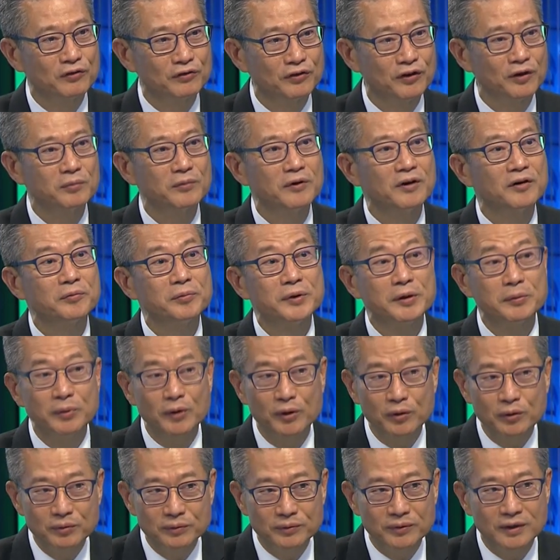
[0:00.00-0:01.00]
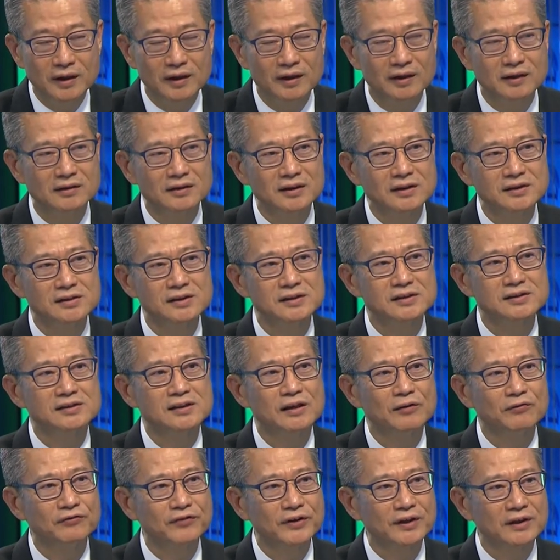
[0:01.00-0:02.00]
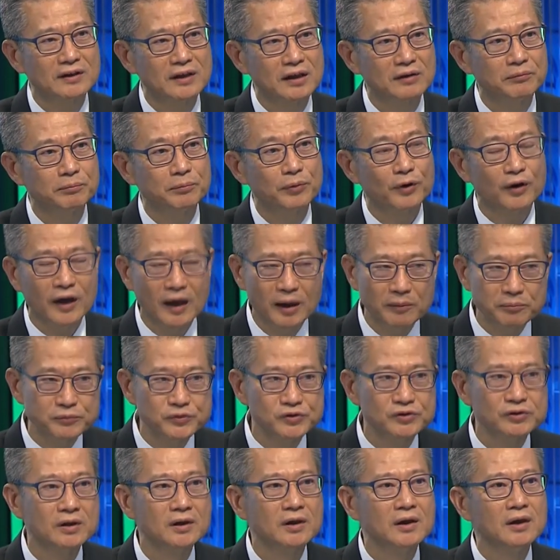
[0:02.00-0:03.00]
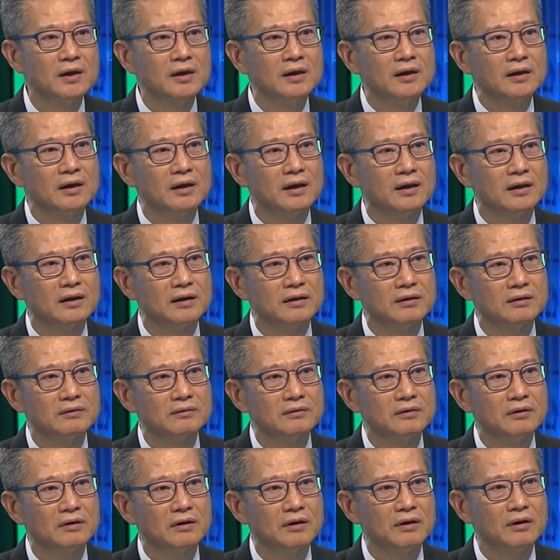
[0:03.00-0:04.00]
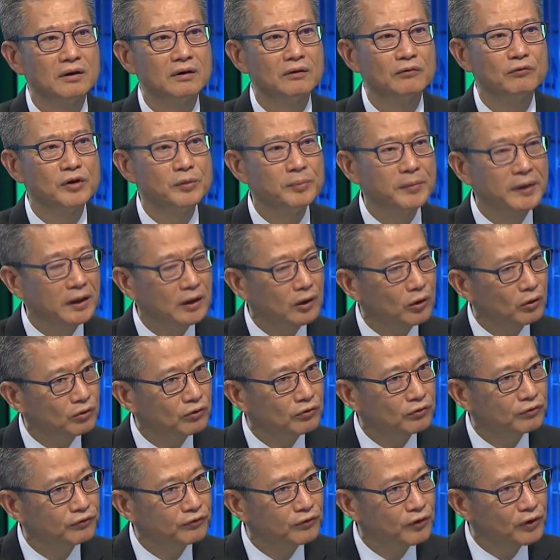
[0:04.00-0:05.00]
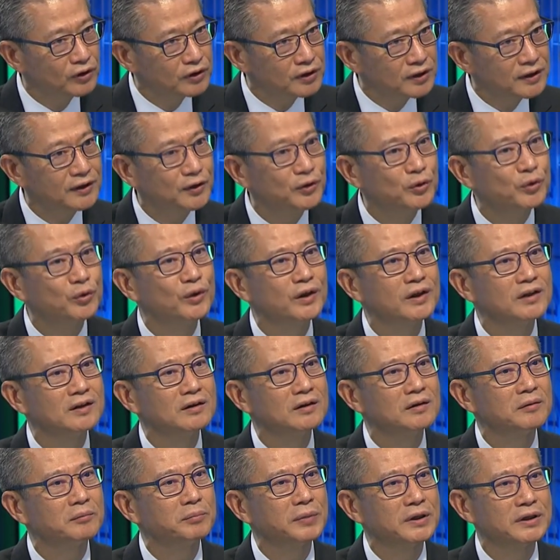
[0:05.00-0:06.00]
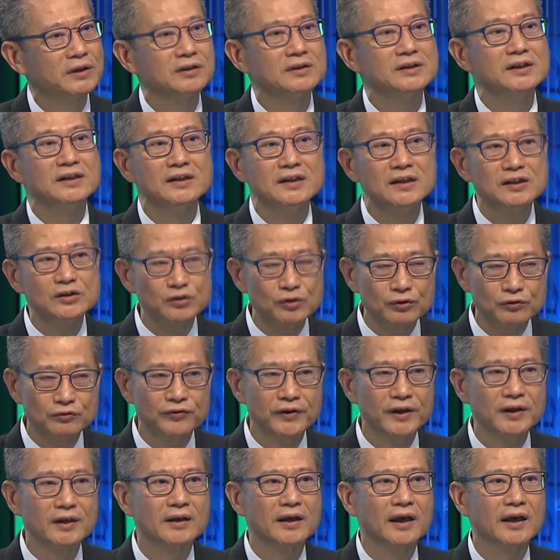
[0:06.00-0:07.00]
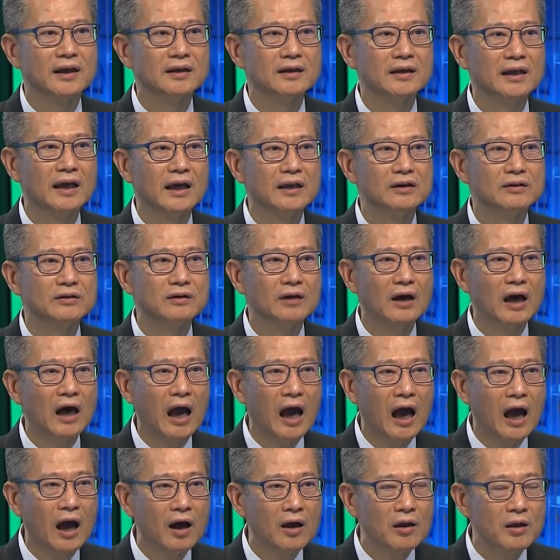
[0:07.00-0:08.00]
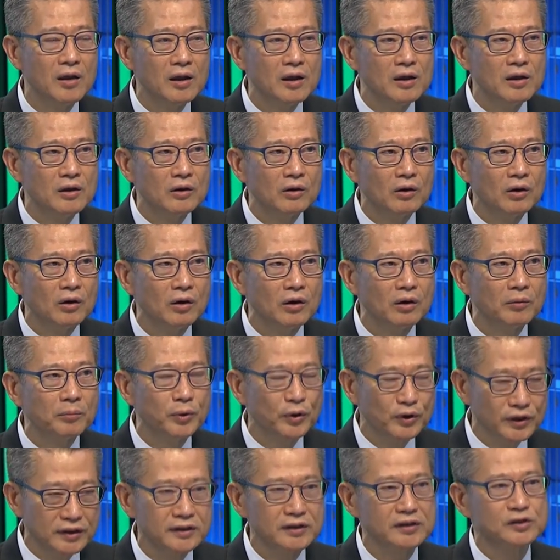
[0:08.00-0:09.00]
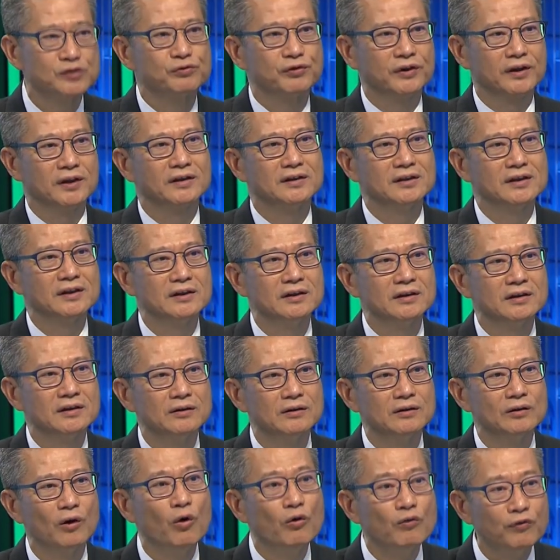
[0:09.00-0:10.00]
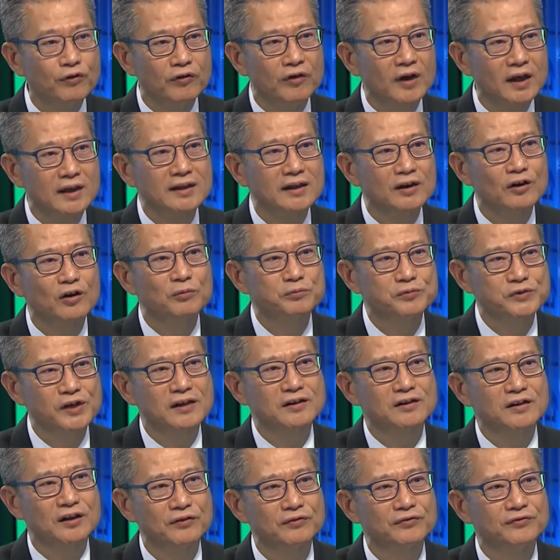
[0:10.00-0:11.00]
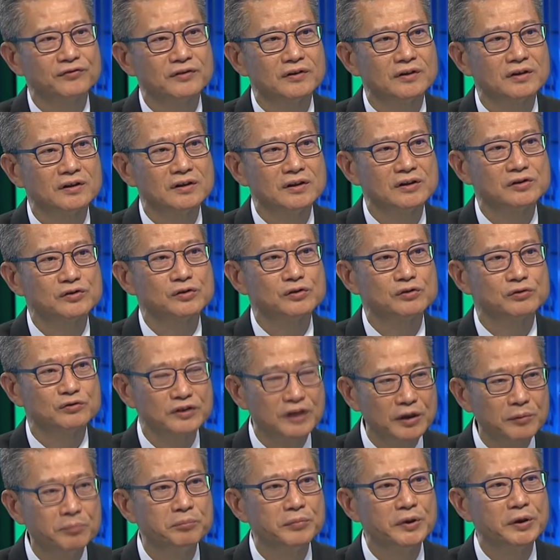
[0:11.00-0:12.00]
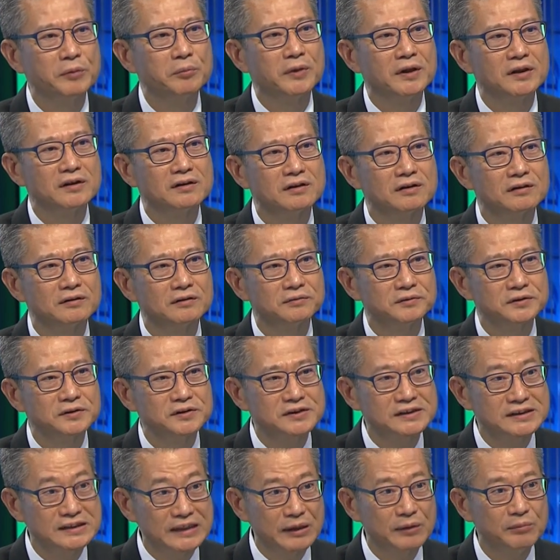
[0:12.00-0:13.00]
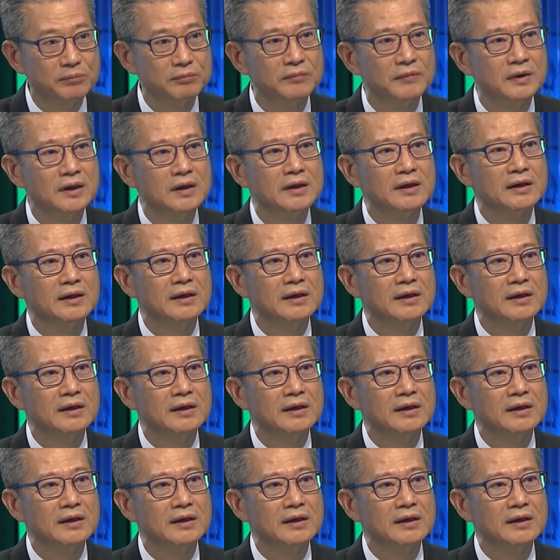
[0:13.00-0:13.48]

from people, and this is something that perhaps uh, we may look further into it. But the initial thinking and the, put it this way, the overriding objective is to implement the scheme